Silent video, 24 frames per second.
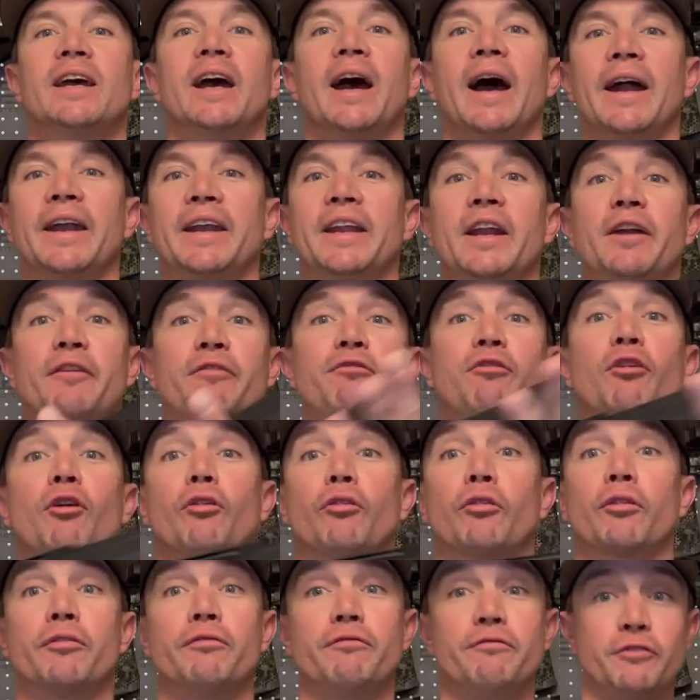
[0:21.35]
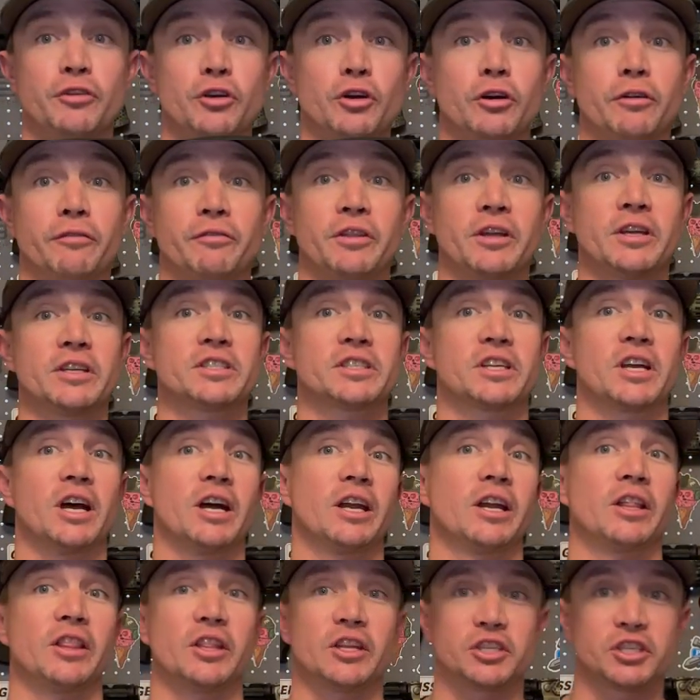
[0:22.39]
I did a full review of this gun
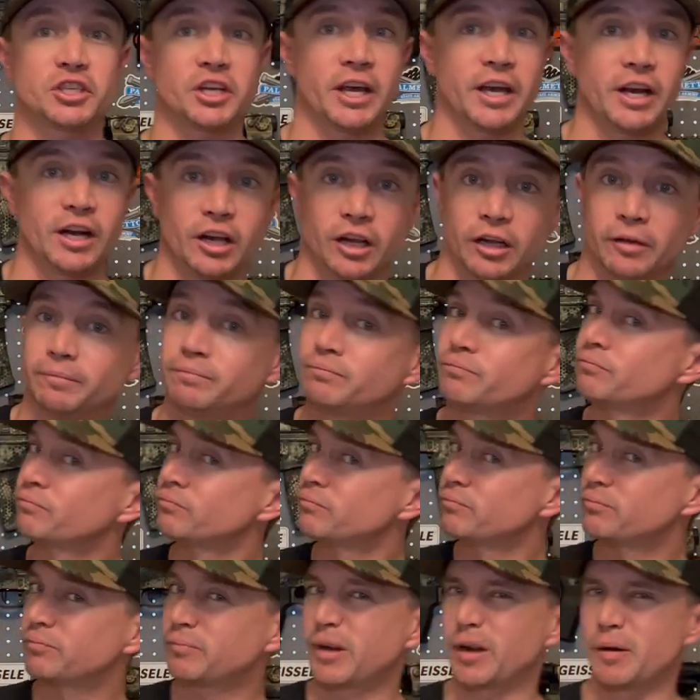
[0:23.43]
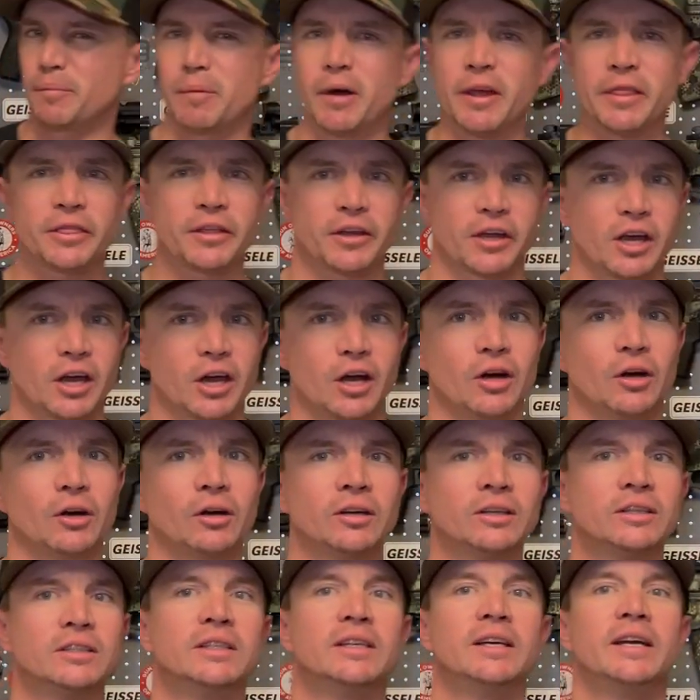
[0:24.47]
on the channel about a month ago.
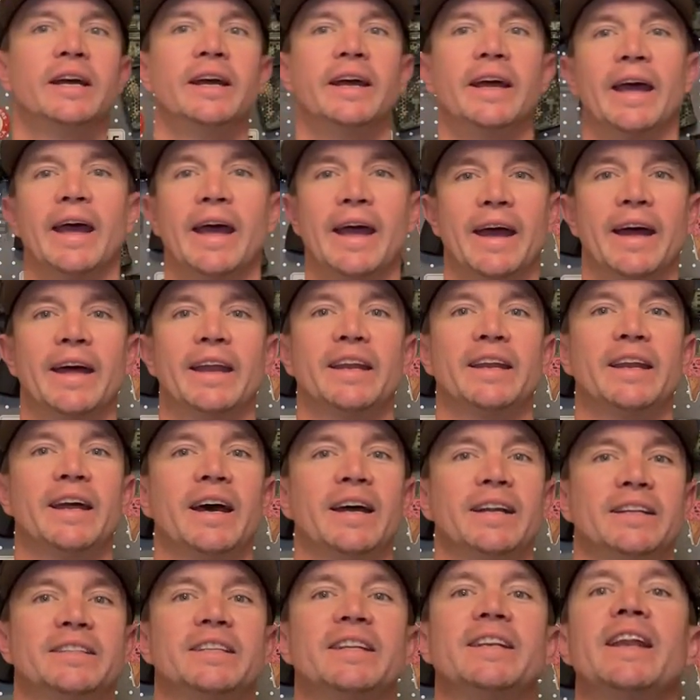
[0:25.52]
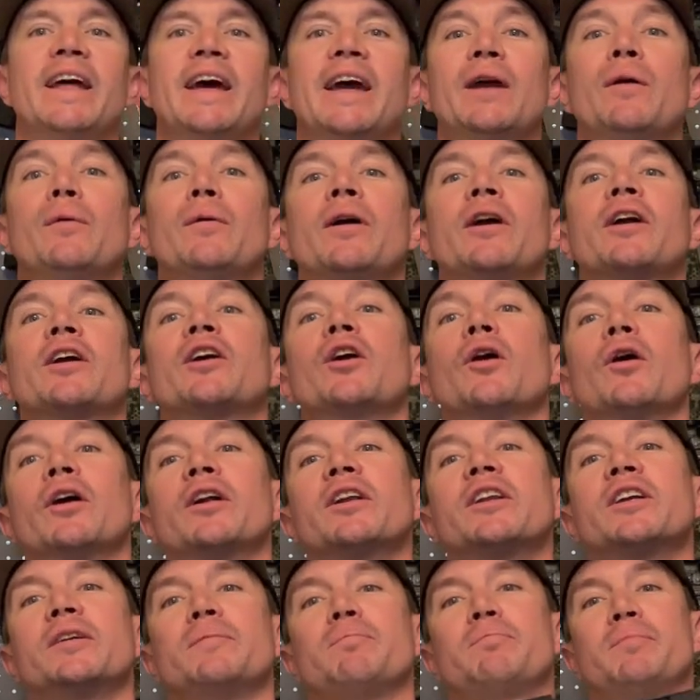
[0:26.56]
And today we're
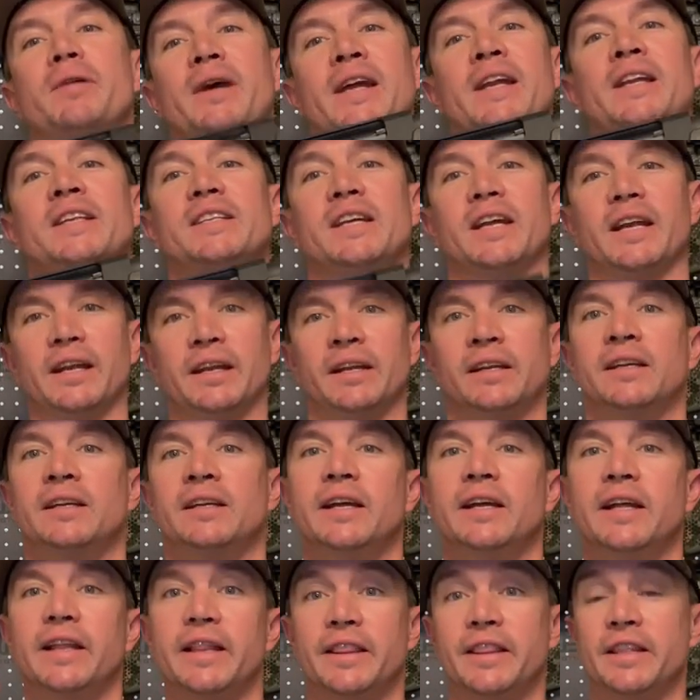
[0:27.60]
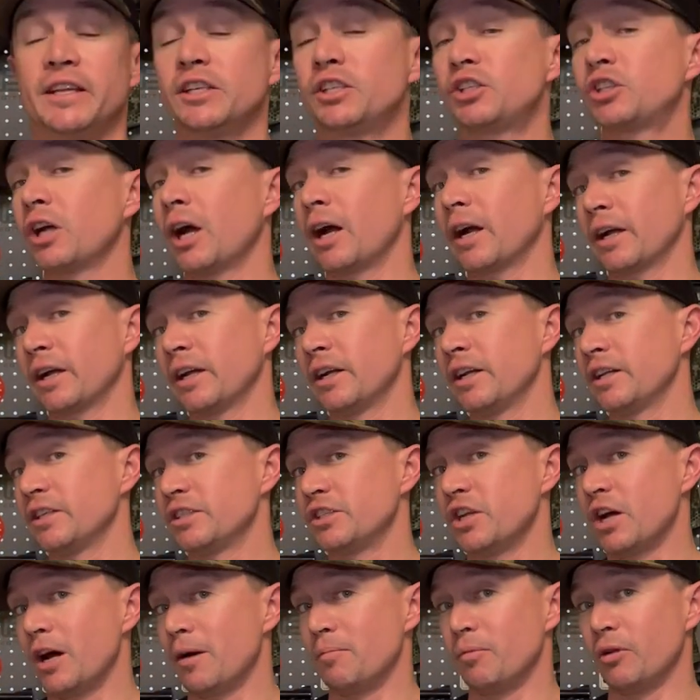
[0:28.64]
going to paint it. This shotgun does
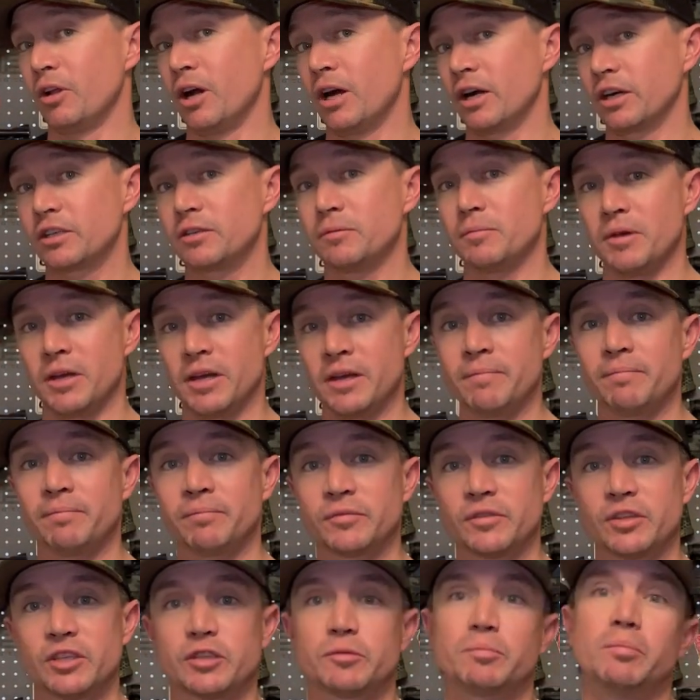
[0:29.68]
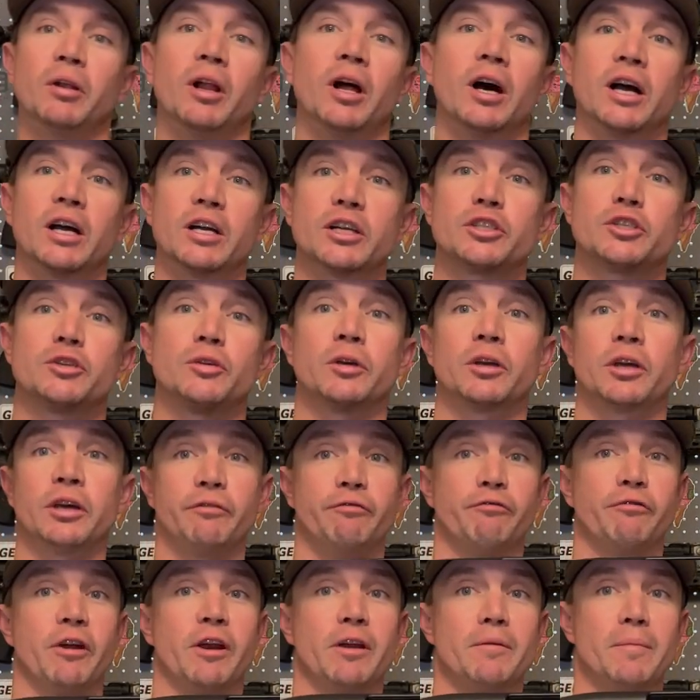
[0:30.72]
not belong to me. This belongs to a good
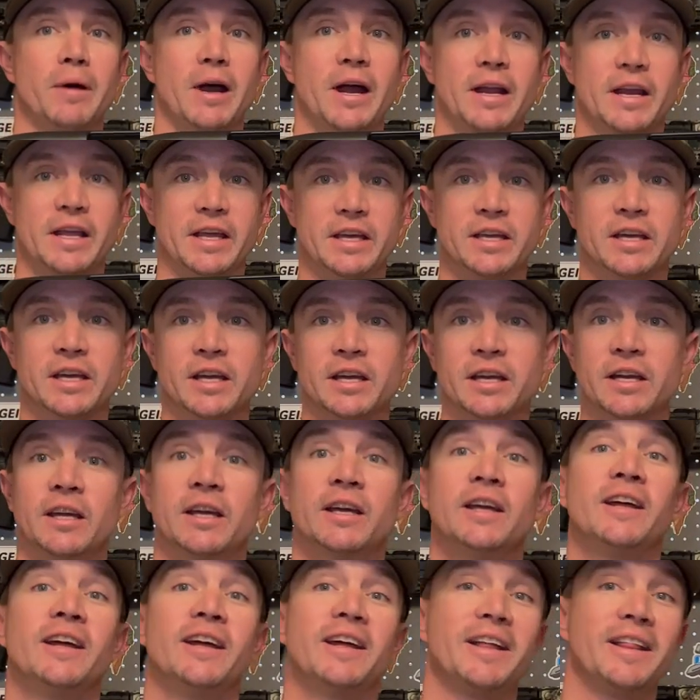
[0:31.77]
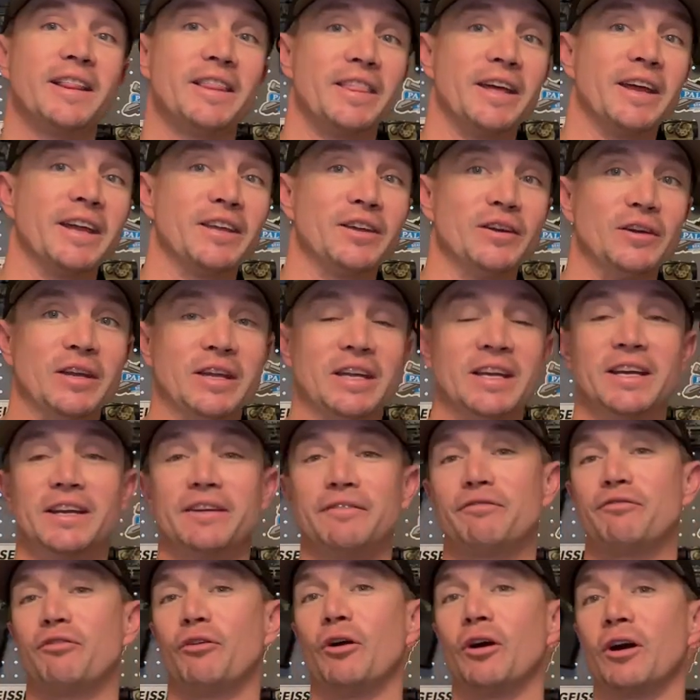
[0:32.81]
friend of mine, Ian. Thank you, Ian,
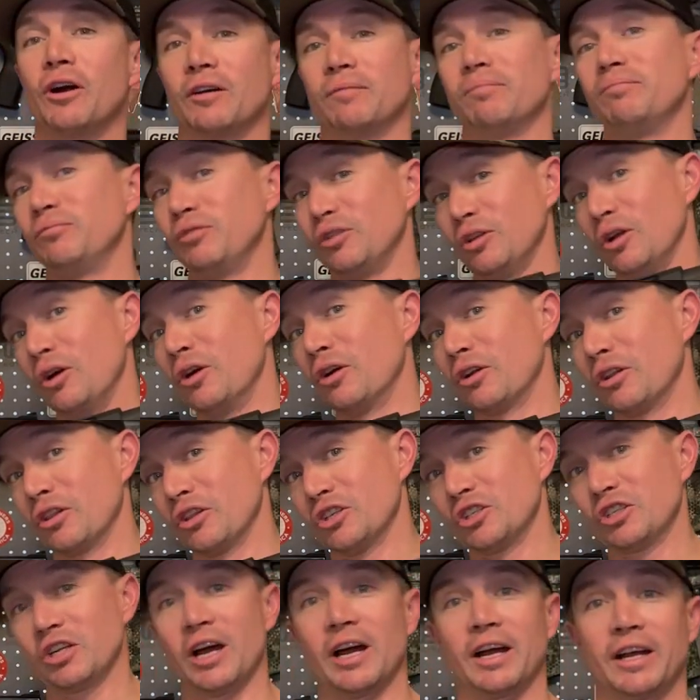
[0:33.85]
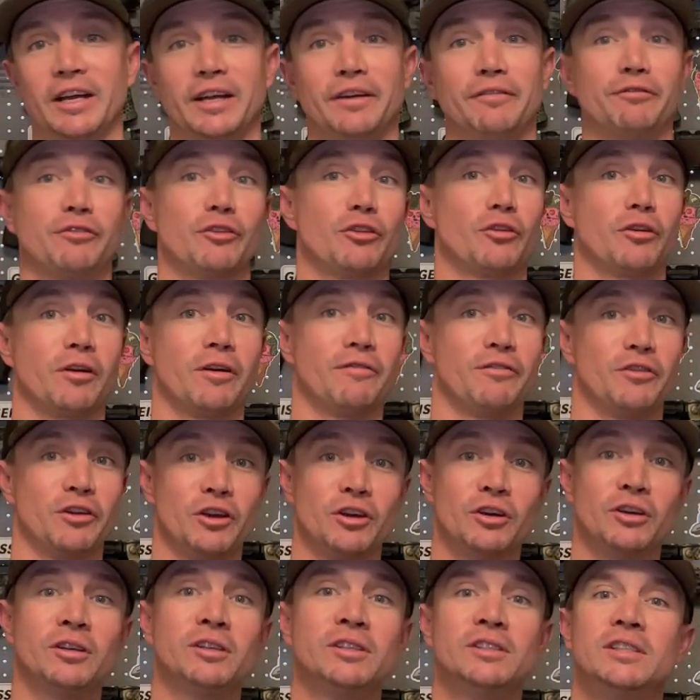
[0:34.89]
for loaning the shotgun for the
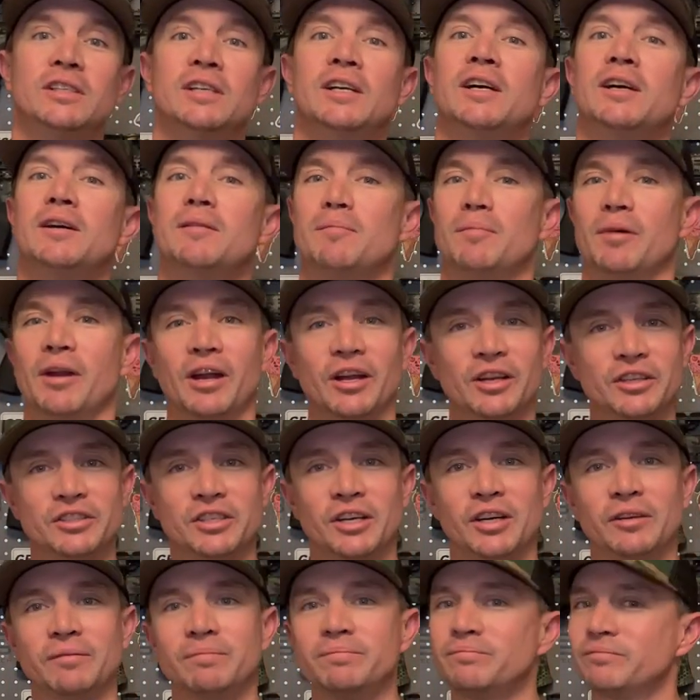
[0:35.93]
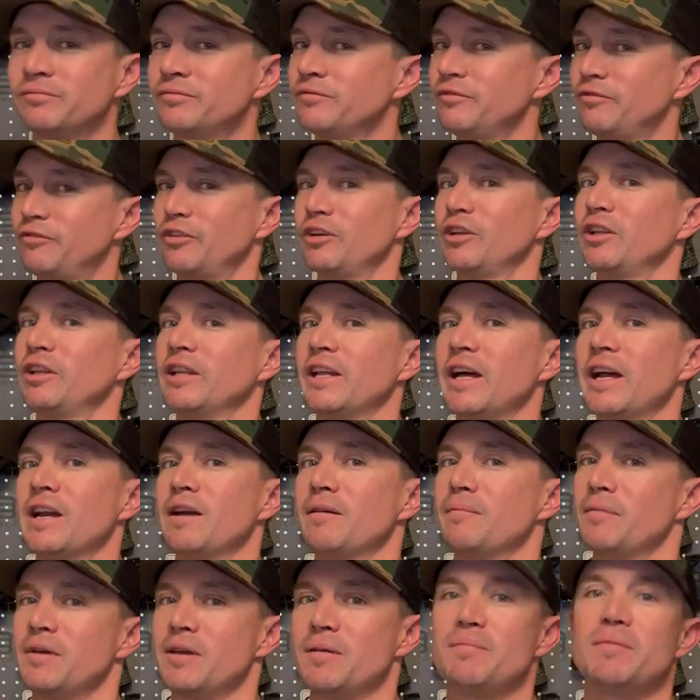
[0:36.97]
review, but also for
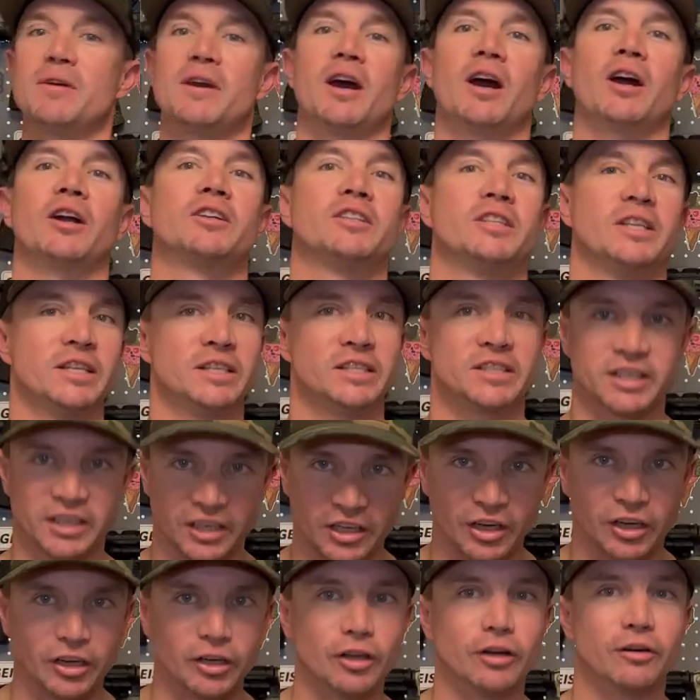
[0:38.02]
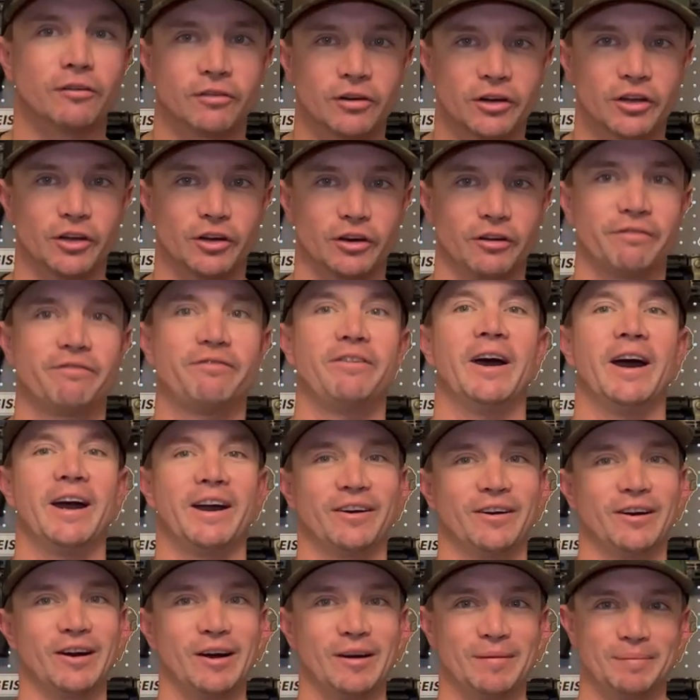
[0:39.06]
letting me be artistic all over your
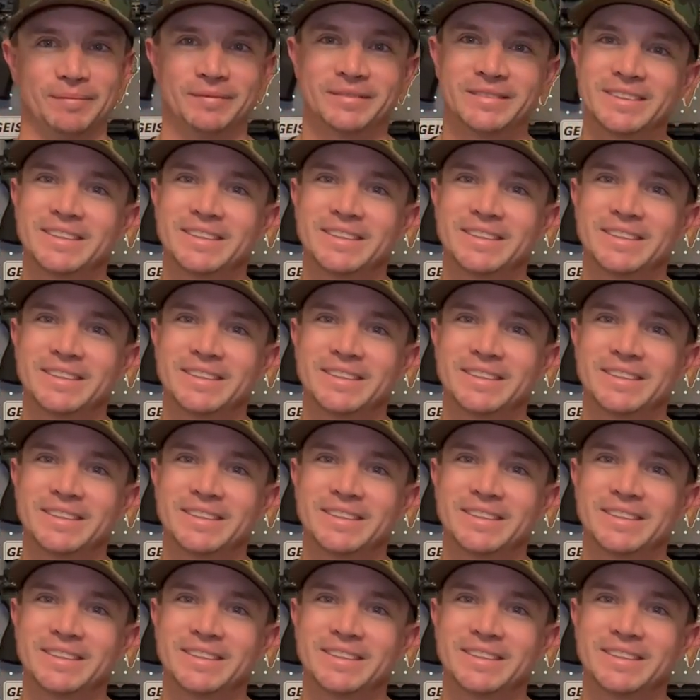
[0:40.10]
firearm.